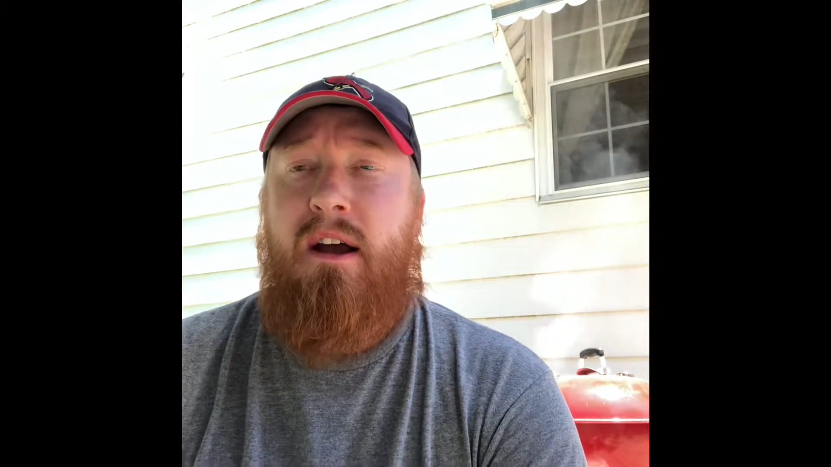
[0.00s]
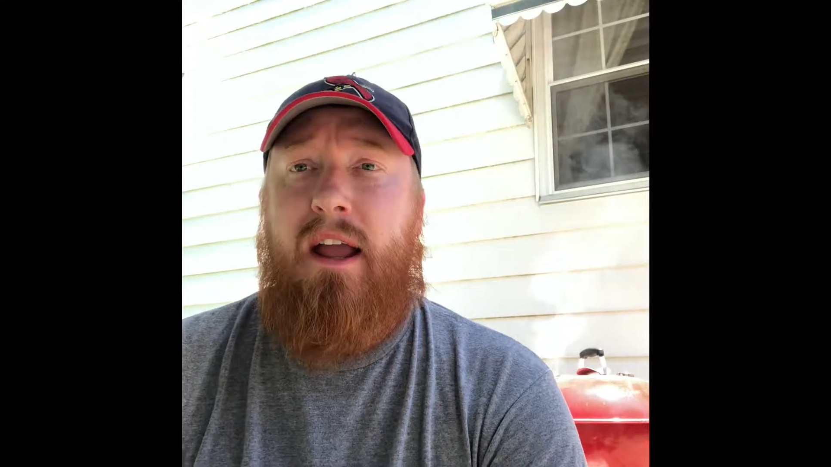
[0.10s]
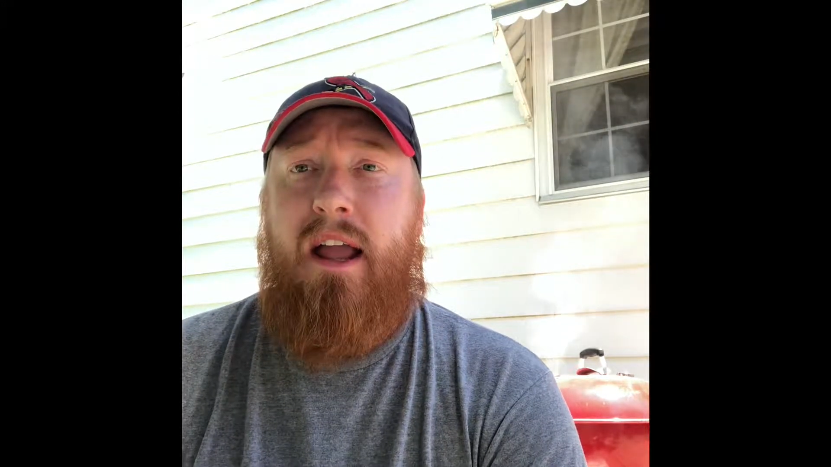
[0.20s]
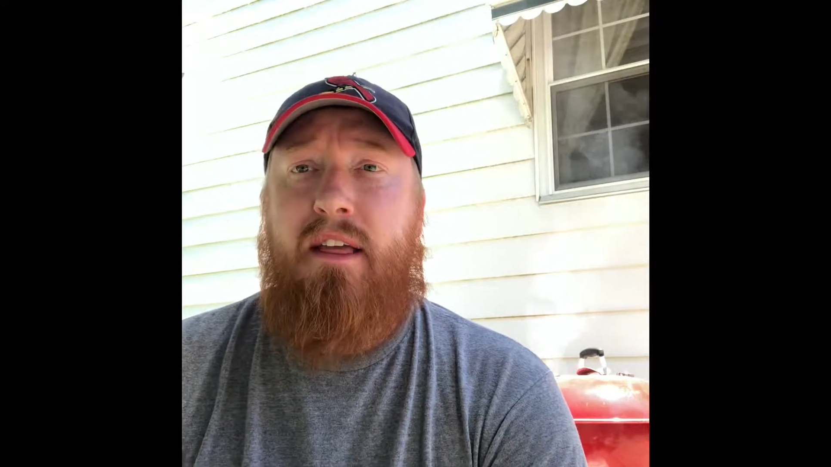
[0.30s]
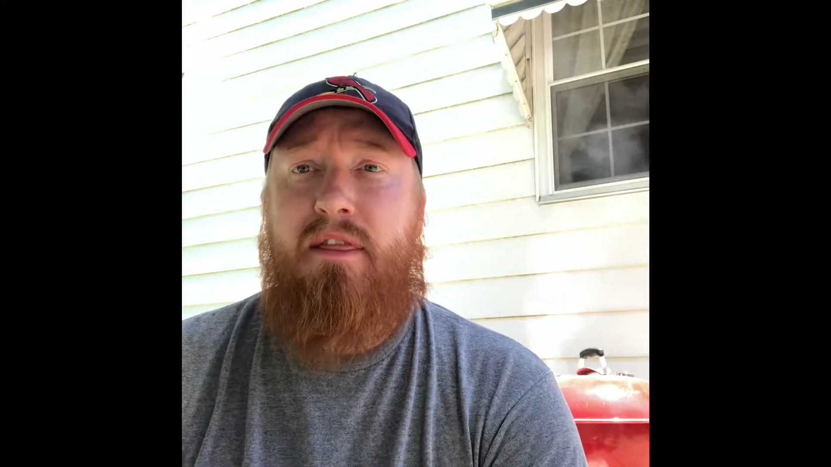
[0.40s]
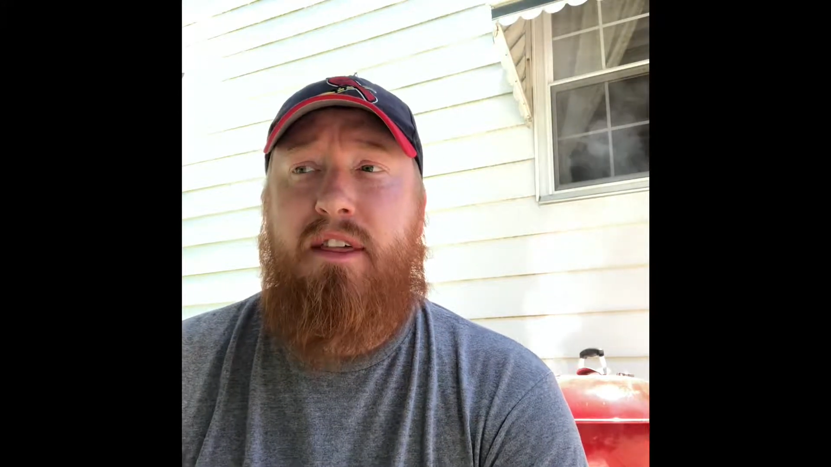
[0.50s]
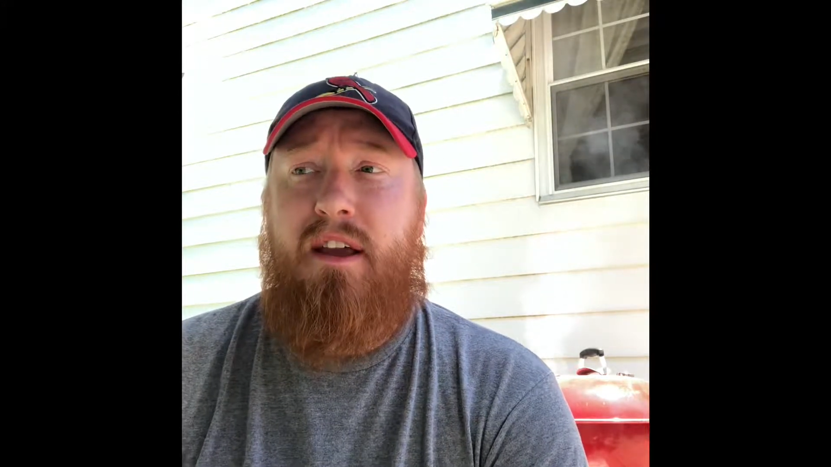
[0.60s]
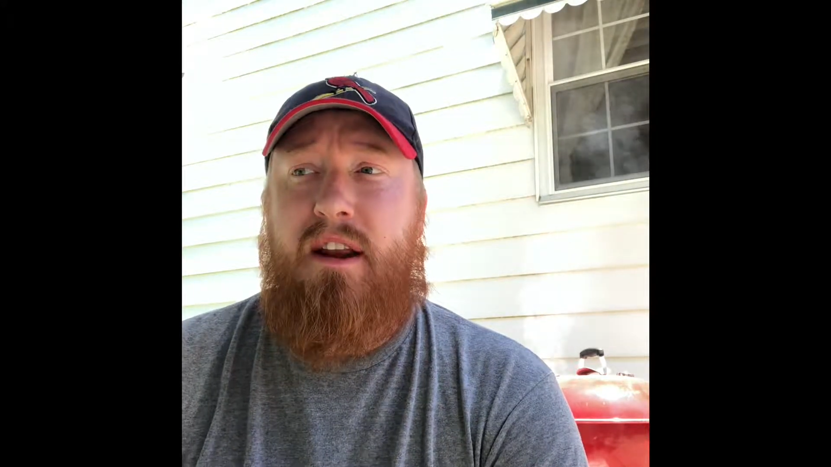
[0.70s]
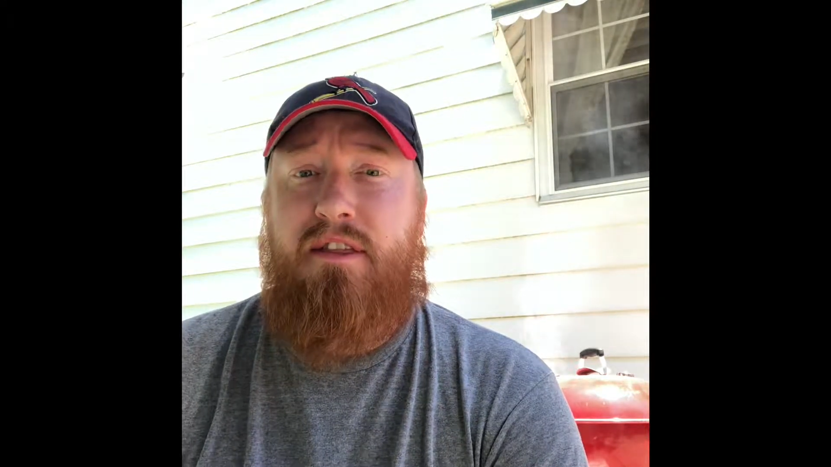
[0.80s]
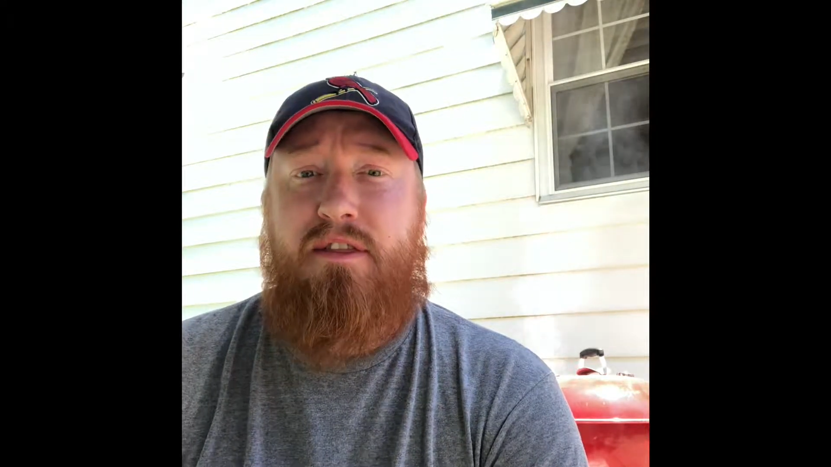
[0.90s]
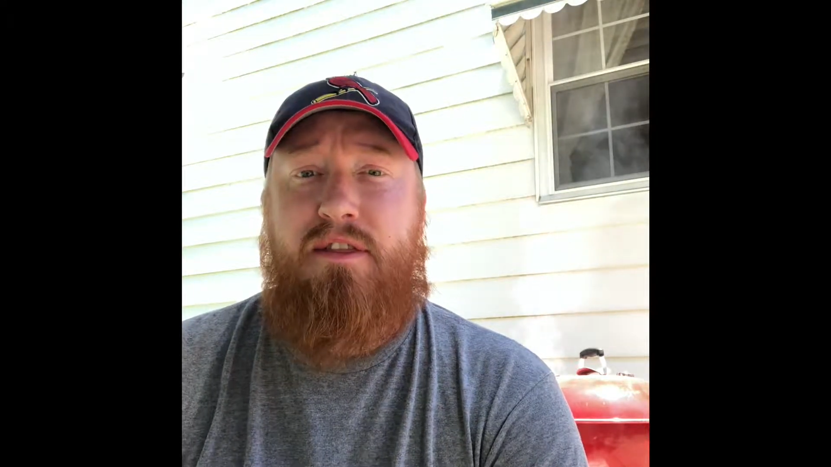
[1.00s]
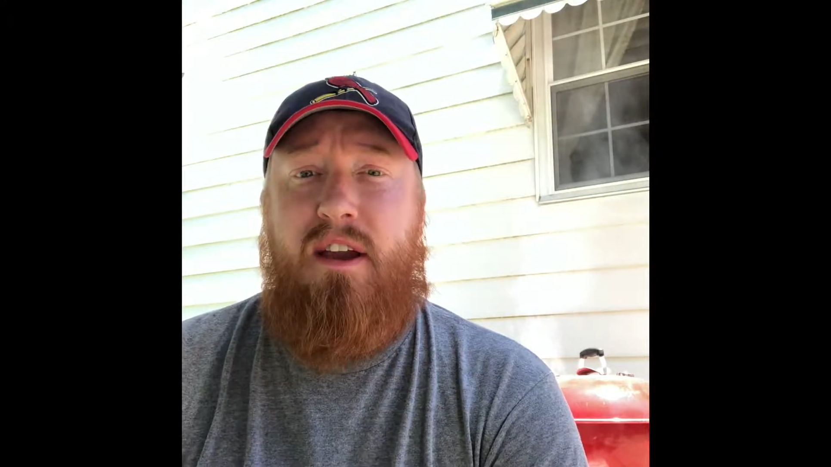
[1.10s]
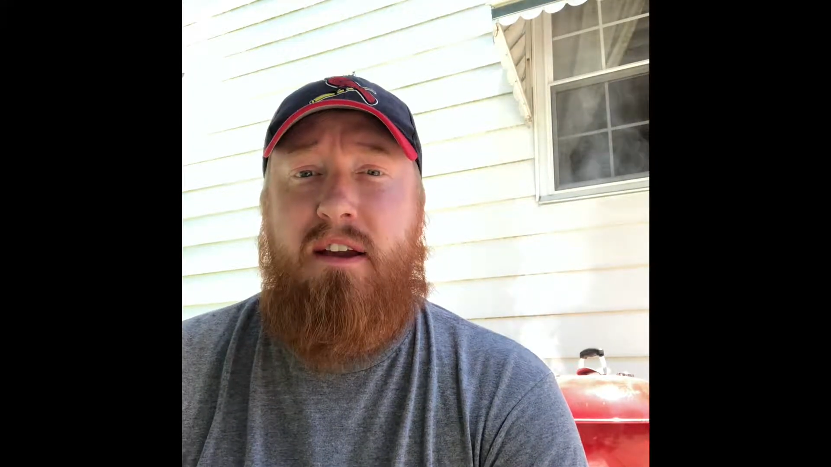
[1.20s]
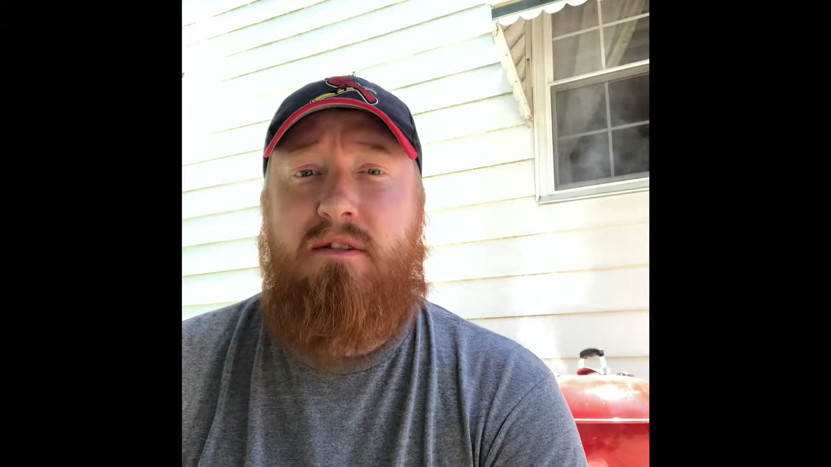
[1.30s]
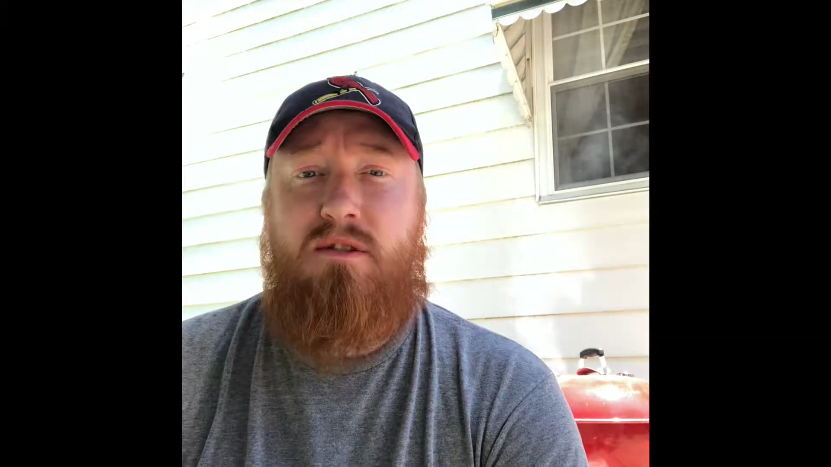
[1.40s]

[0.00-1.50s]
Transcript: and then I think